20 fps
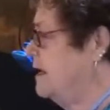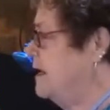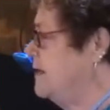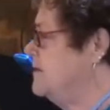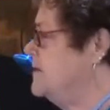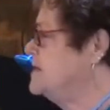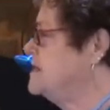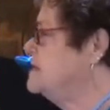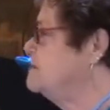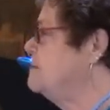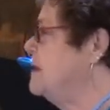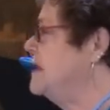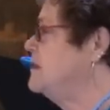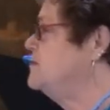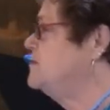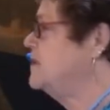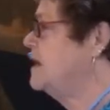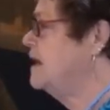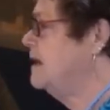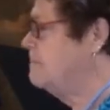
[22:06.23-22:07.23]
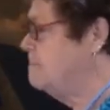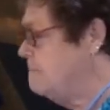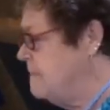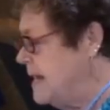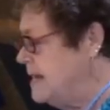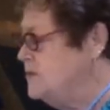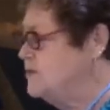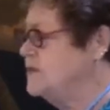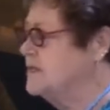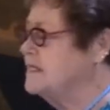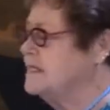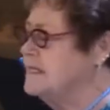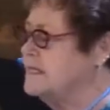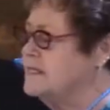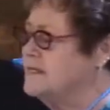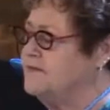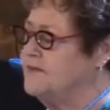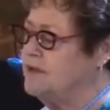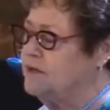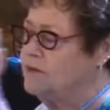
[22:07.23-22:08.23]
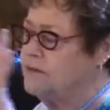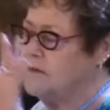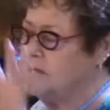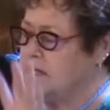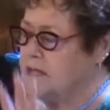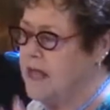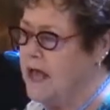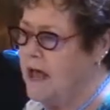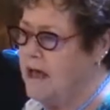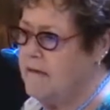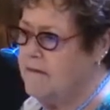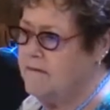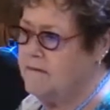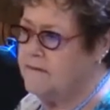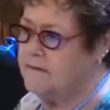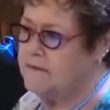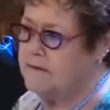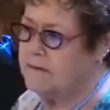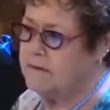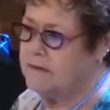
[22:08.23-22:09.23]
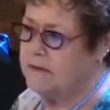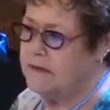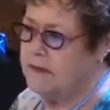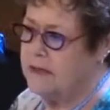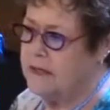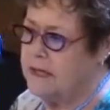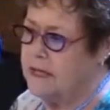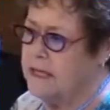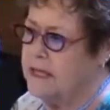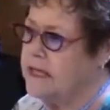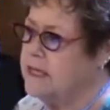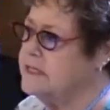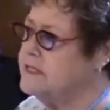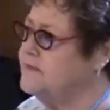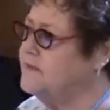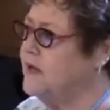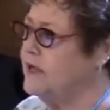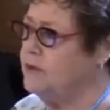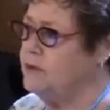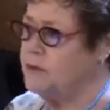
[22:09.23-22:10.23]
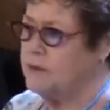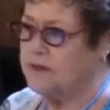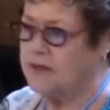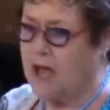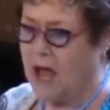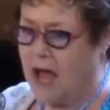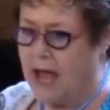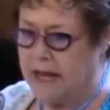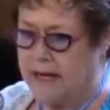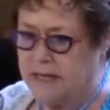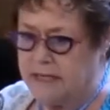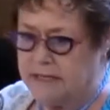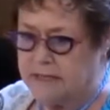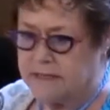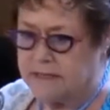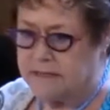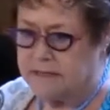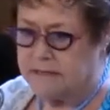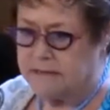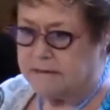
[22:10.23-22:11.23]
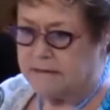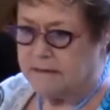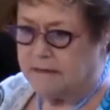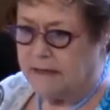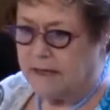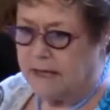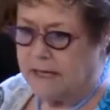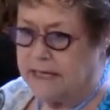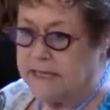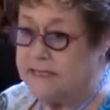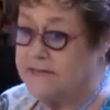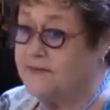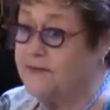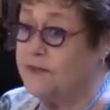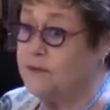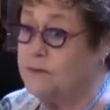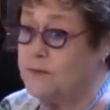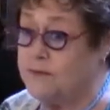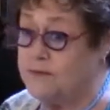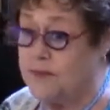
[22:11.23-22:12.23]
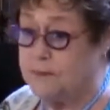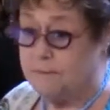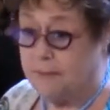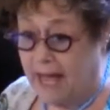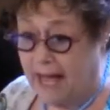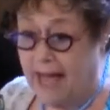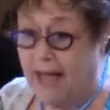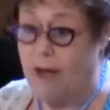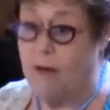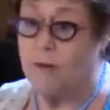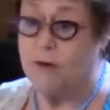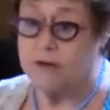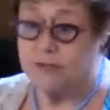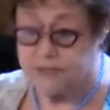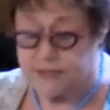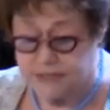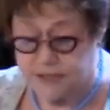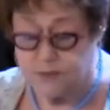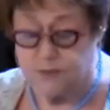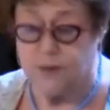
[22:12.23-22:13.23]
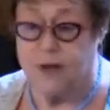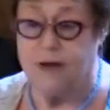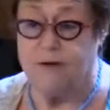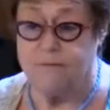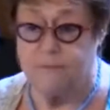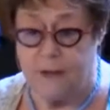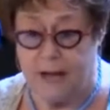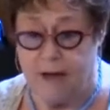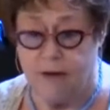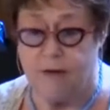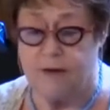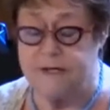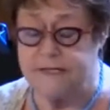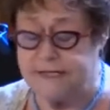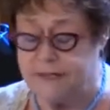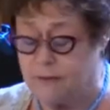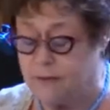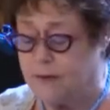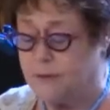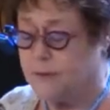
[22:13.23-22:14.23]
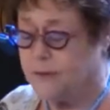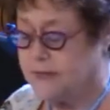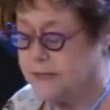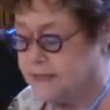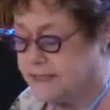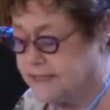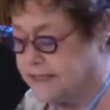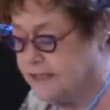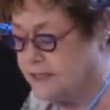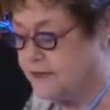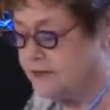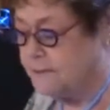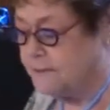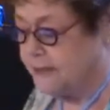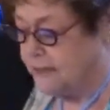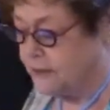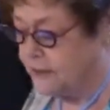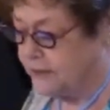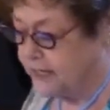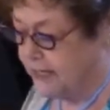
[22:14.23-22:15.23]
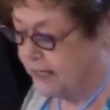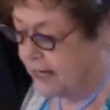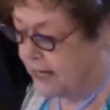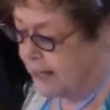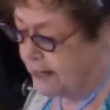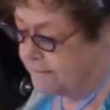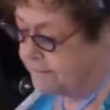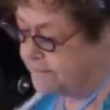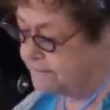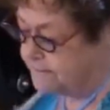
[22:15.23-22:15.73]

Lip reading: And this matrix is filled with love. It's filled with guidance. It's filled with the powers, the 12 powers that we will continue to be looking at.